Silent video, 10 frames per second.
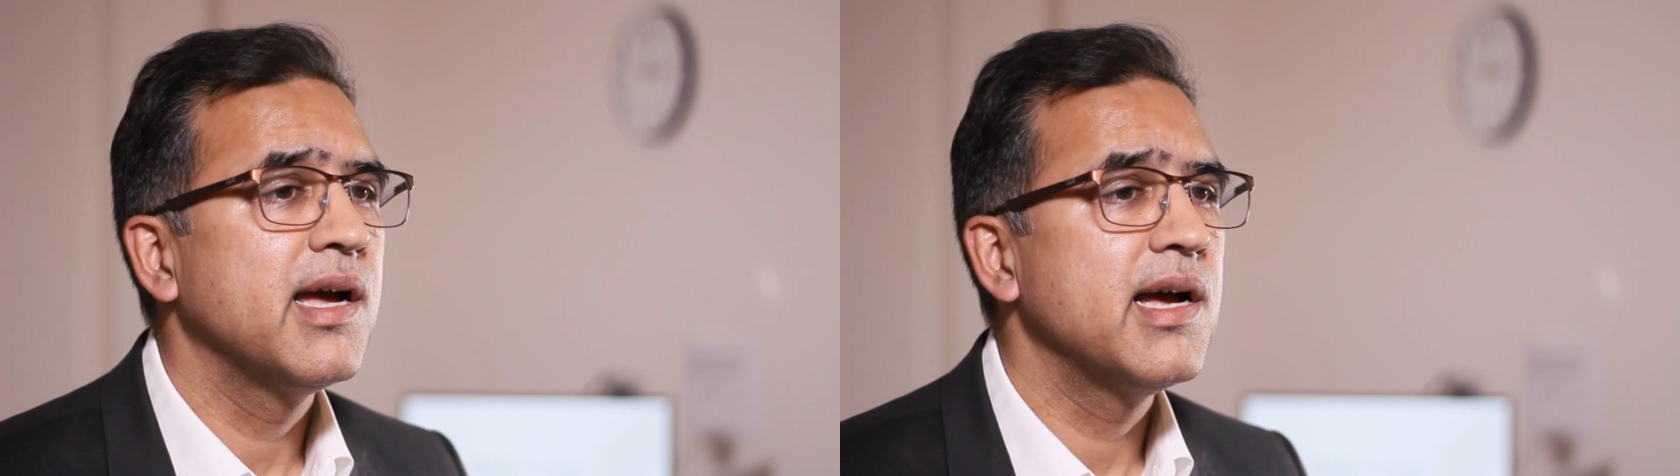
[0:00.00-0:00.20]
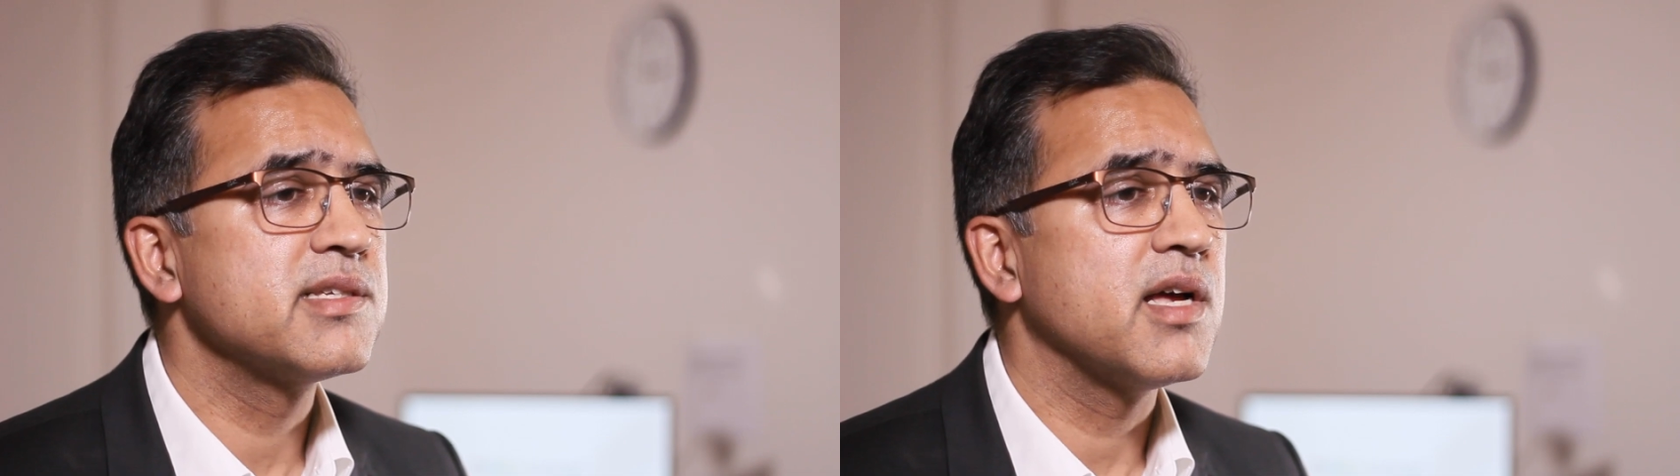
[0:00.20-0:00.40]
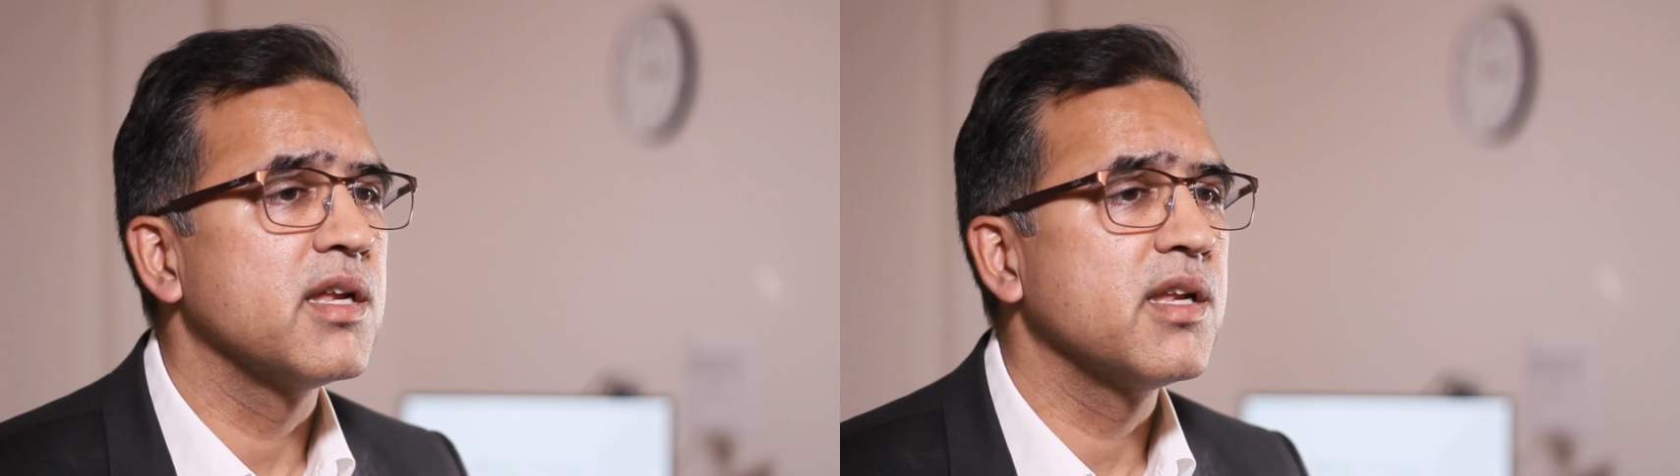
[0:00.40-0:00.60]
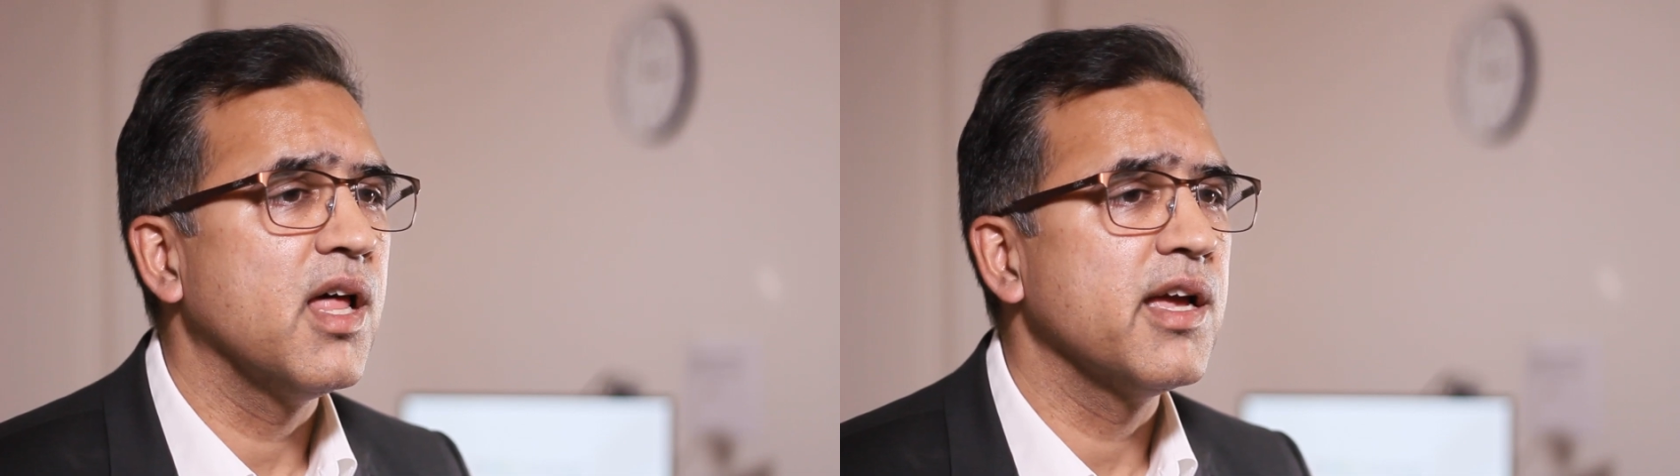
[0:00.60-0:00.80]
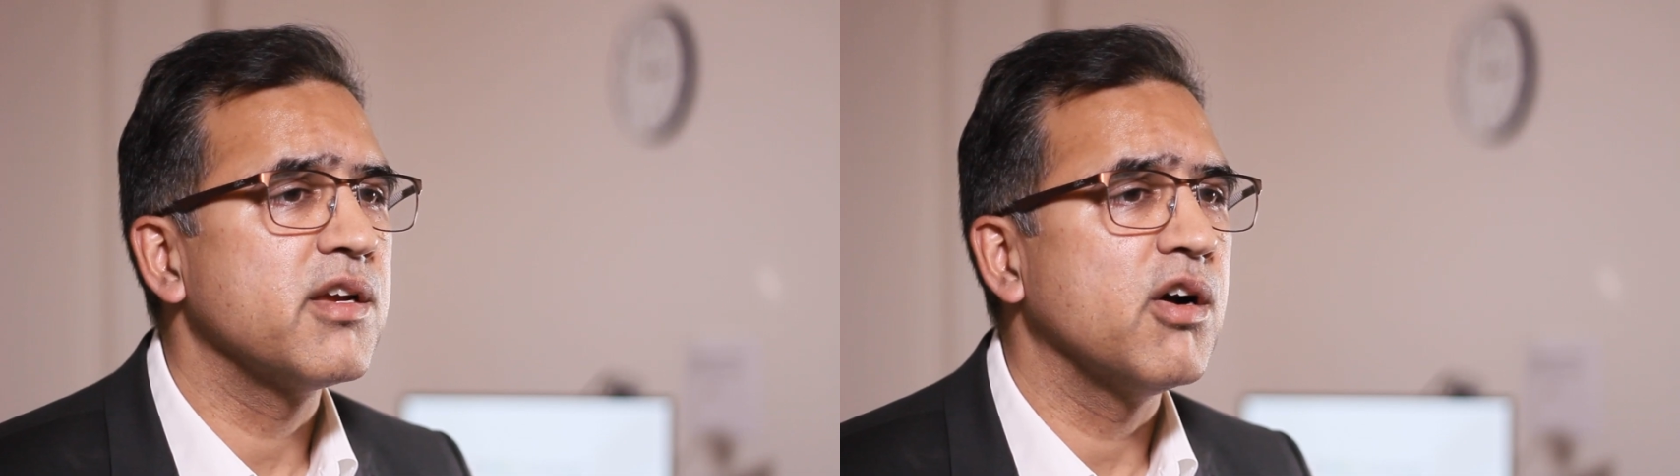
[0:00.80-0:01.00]
as
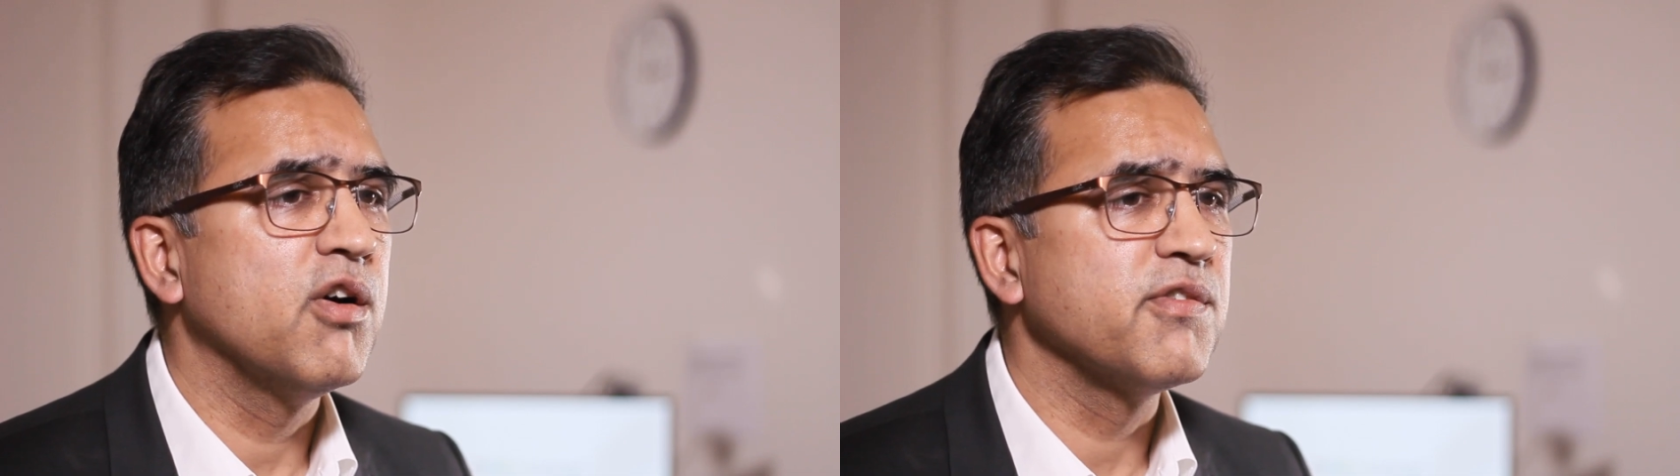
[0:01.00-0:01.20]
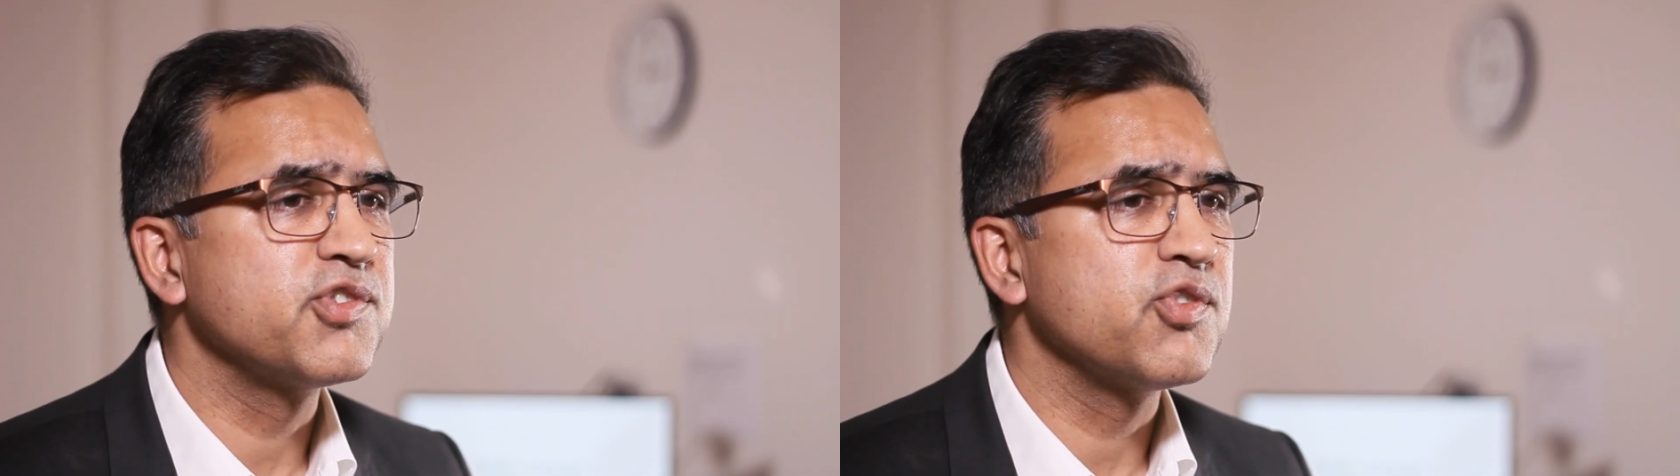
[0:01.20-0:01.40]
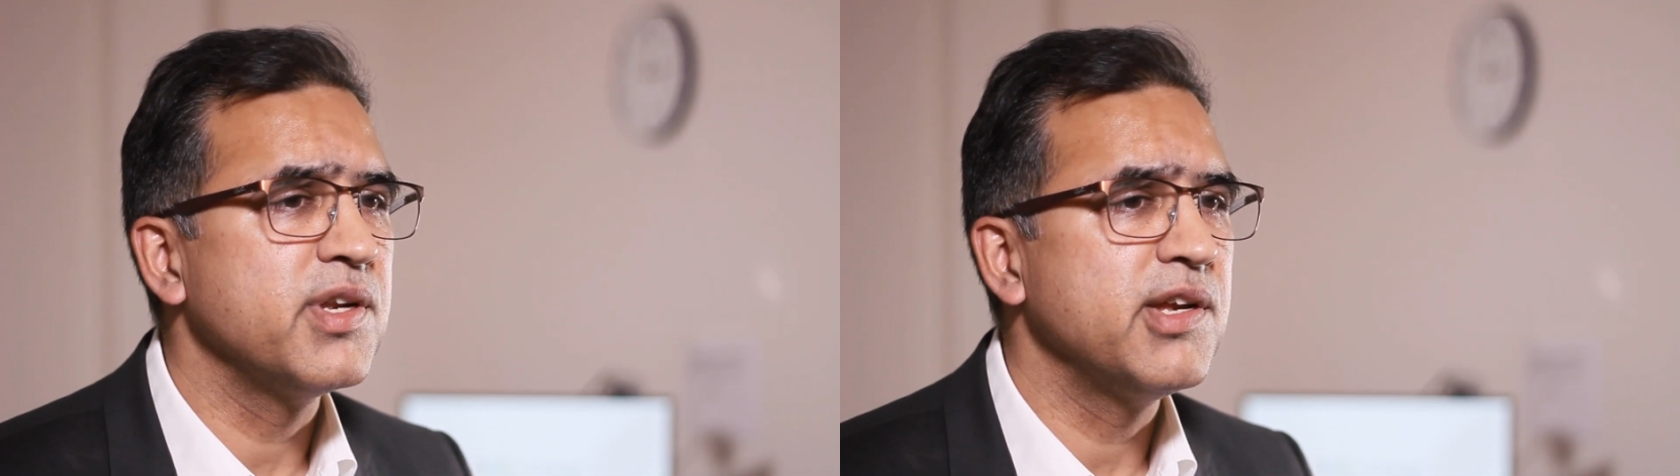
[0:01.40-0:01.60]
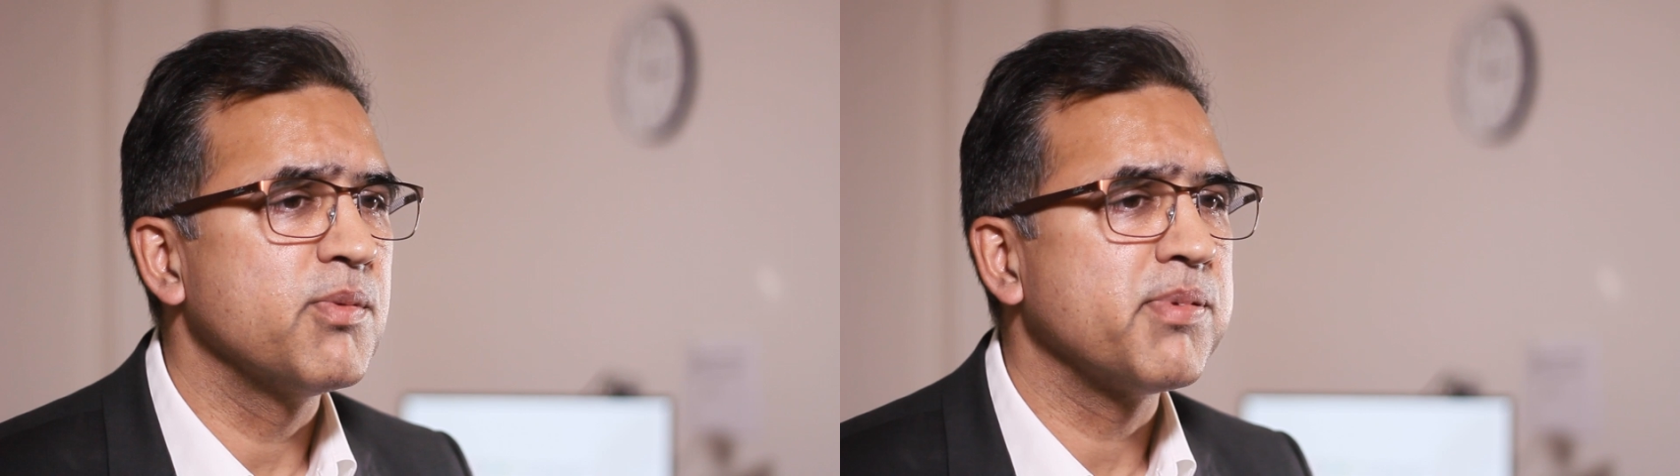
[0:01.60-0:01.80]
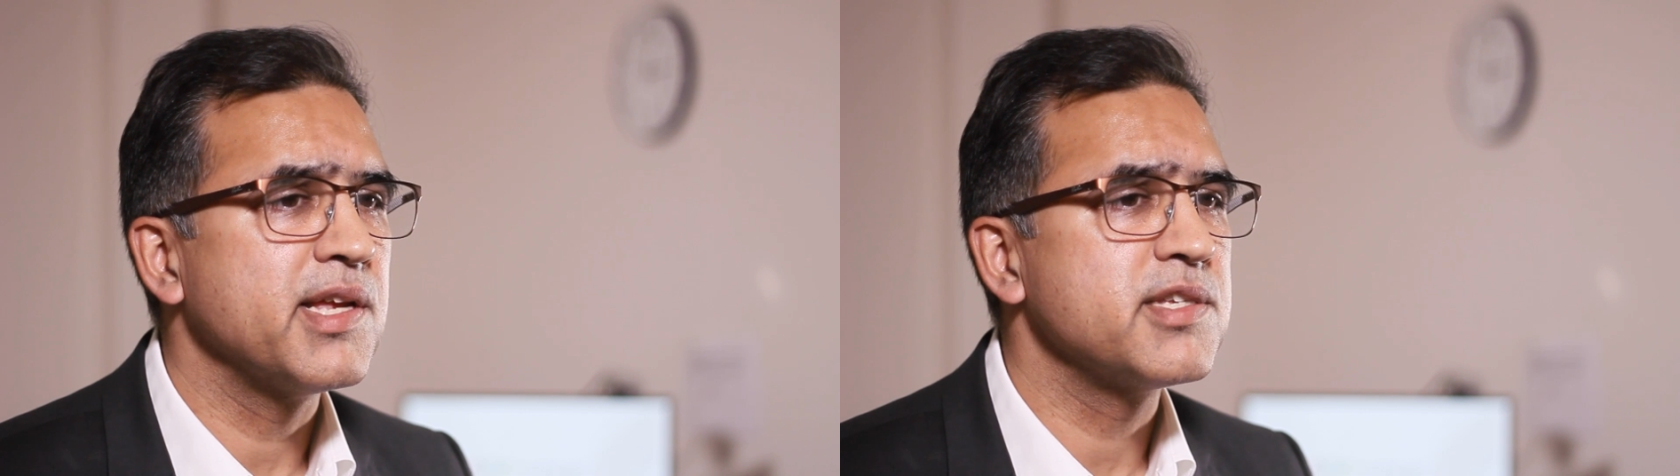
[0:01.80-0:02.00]
unlike after a knee
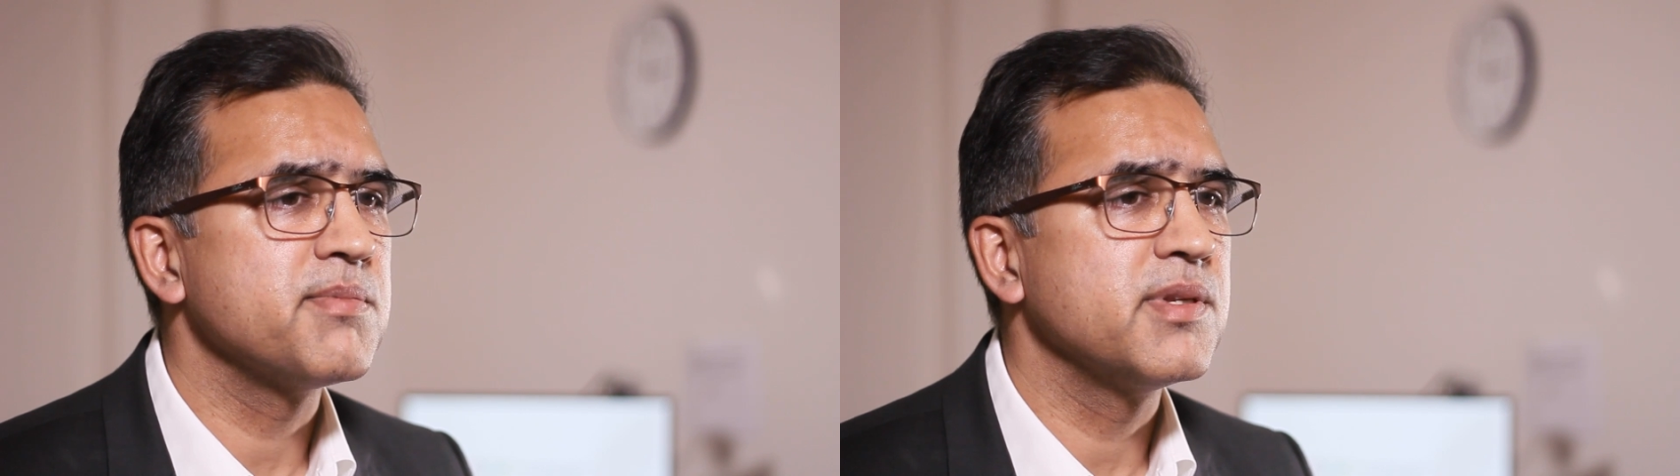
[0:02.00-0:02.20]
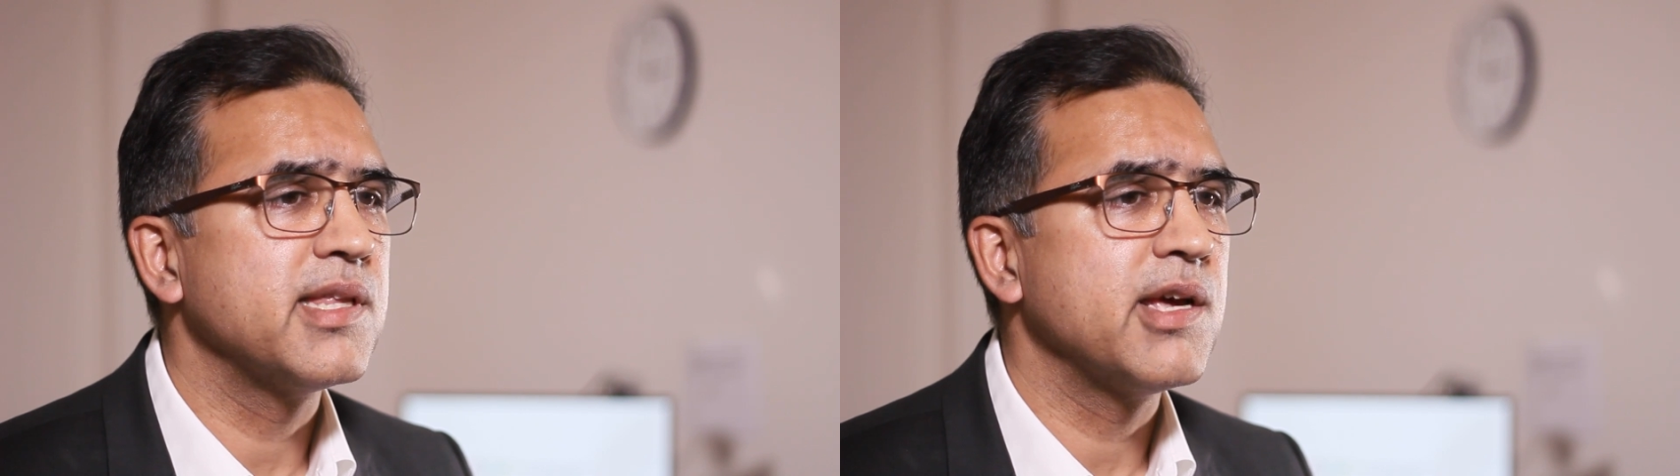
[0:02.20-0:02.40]
replacement,